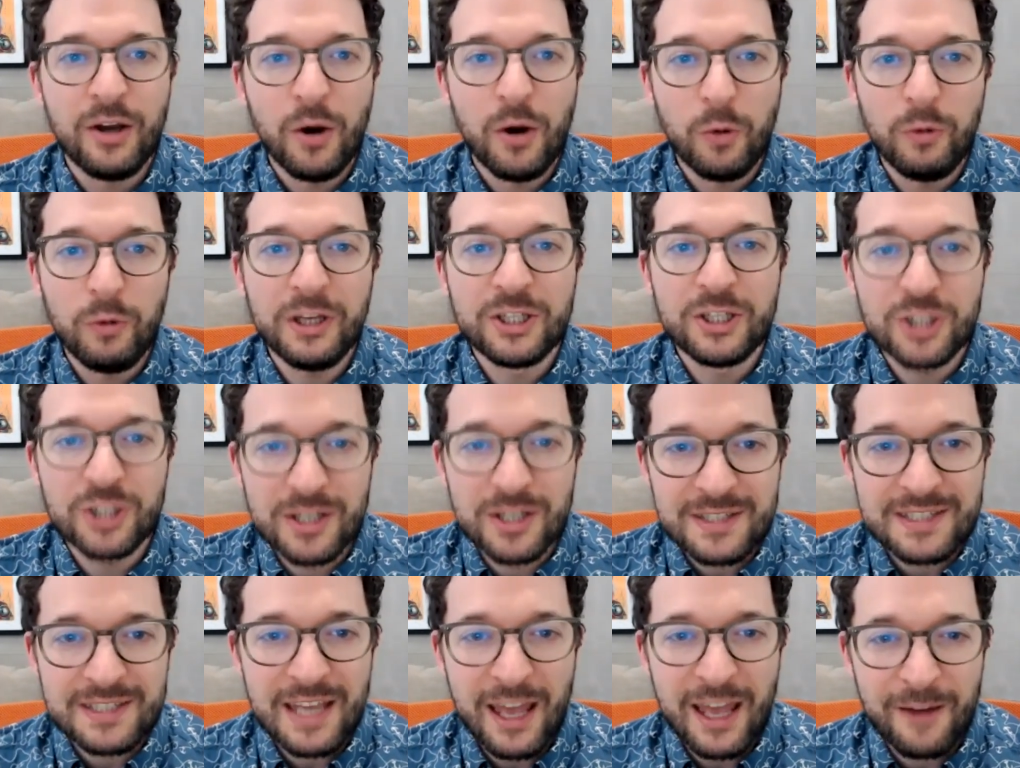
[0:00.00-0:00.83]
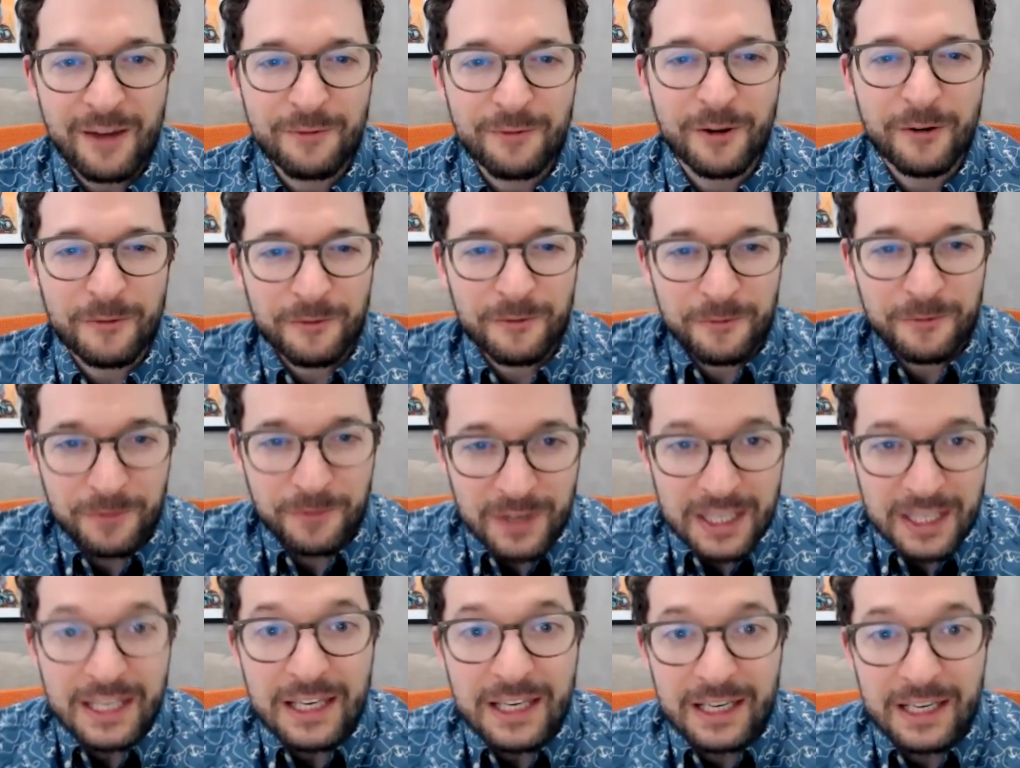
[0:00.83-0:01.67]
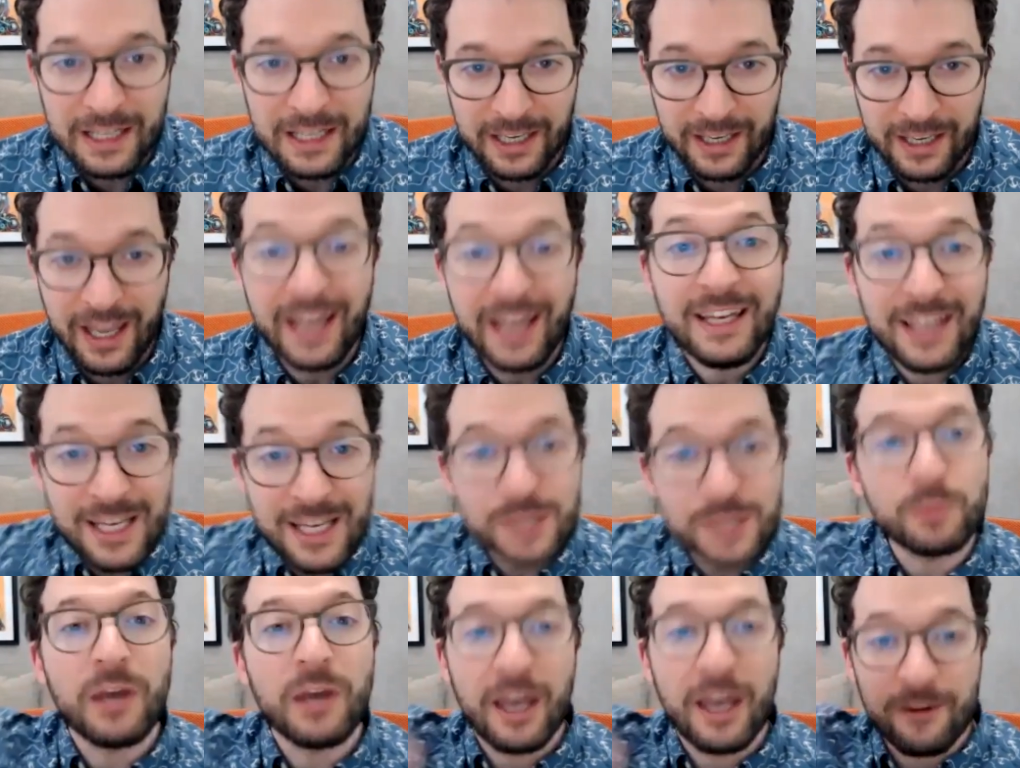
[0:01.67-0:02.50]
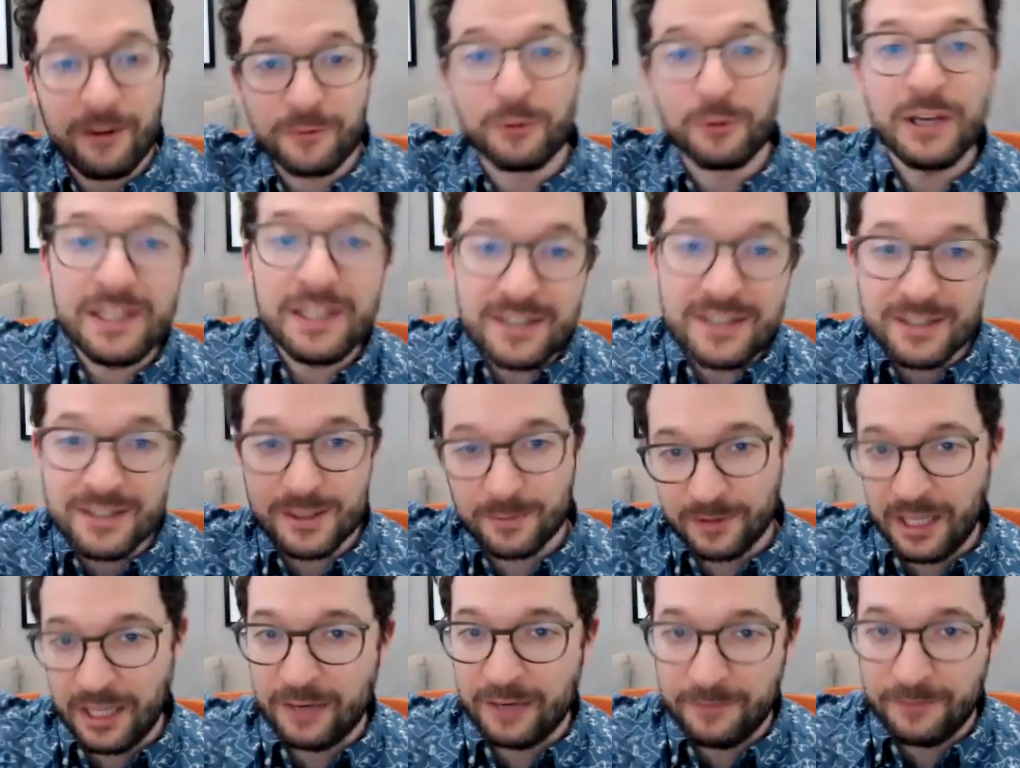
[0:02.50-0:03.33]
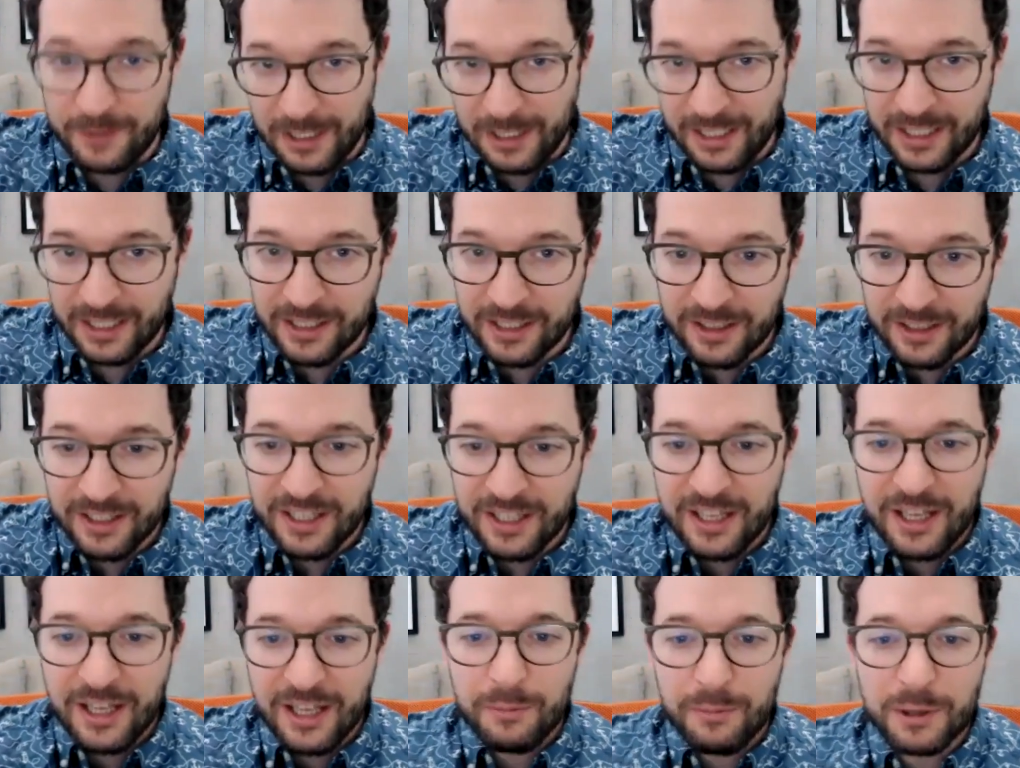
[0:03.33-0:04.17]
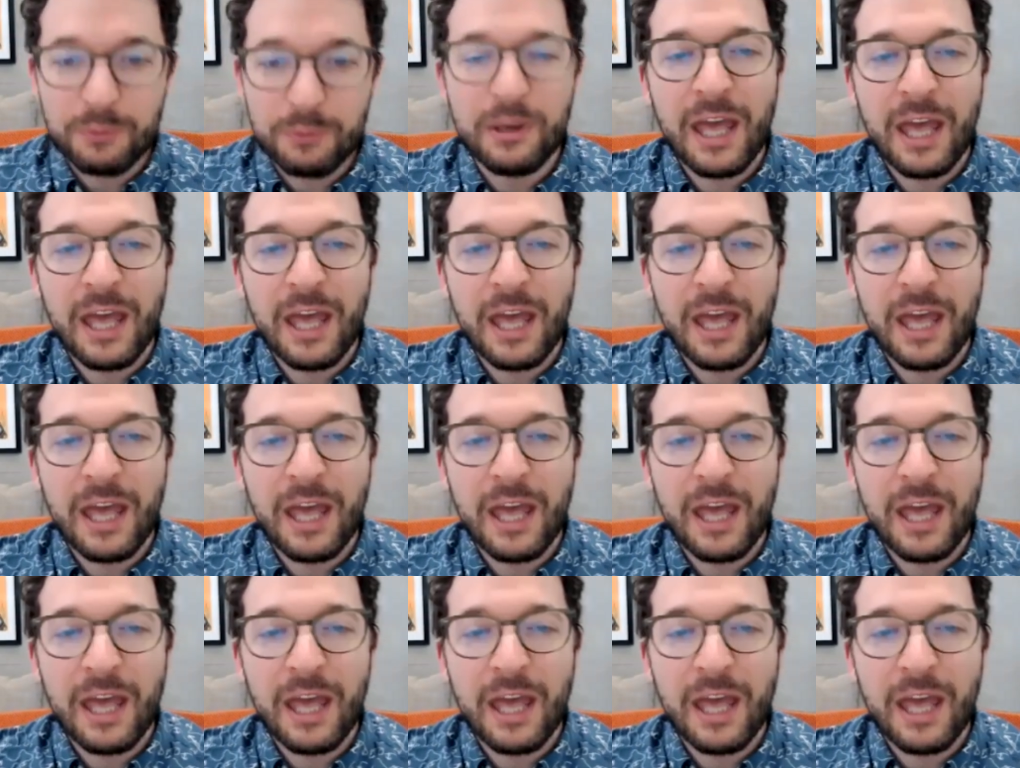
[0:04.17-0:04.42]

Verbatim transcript: we just have a feeling, and yes, we have reasons for that feeling, but we